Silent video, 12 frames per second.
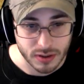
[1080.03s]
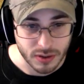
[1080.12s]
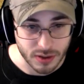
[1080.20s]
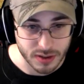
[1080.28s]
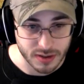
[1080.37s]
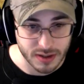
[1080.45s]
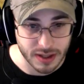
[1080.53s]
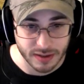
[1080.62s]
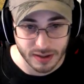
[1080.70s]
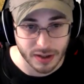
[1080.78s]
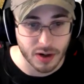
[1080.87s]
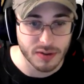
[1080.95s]
Or
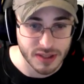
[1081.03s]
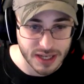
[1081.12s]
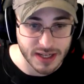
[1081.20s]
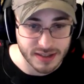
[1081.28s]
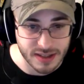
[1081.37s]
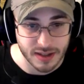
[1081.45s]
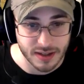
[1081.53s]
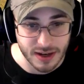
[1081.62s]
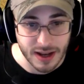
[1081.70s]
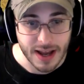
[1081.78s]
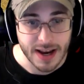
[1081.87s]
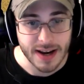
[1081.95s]
it goes against the
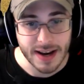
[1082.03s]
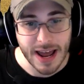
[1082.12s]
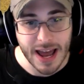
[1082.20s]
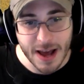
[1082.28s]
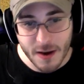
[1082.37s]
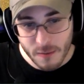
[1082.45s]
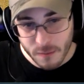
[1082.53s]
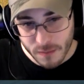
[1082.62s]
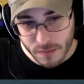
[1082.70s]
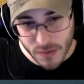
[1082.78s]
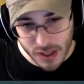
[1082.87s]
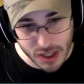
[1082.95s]

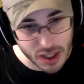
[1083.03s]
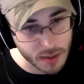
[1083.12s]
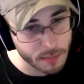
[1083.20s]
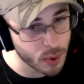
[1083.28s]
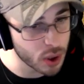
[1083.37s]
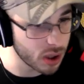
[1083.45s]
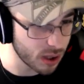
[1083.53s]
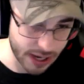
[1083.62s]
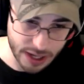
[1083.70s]
navigable